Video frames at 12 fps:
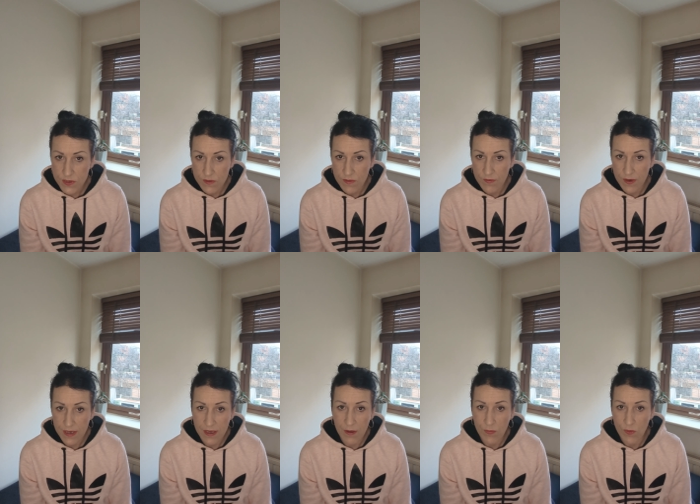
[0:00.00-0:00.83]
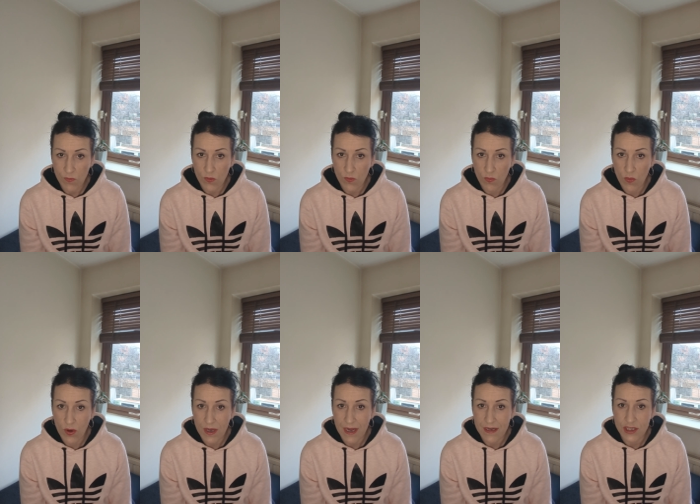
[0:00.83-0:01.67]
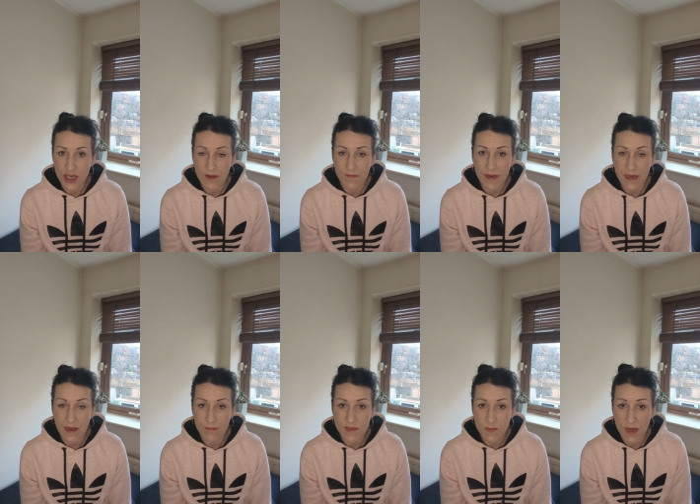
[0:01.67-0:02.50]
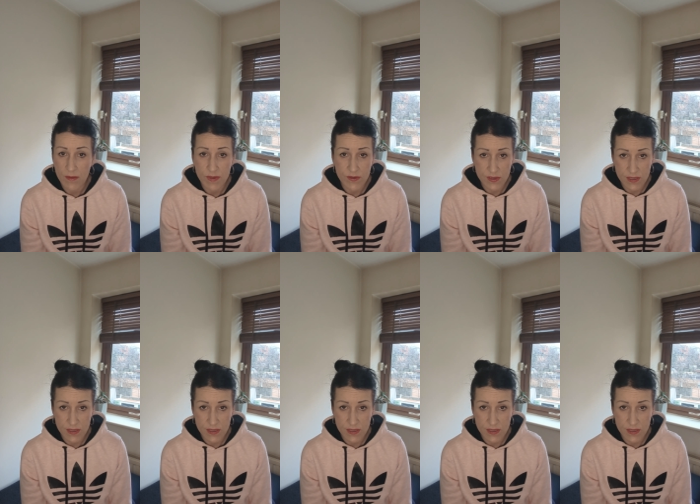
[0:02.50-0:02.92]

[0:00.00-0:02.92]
So every time you would walk, that chafing comes back because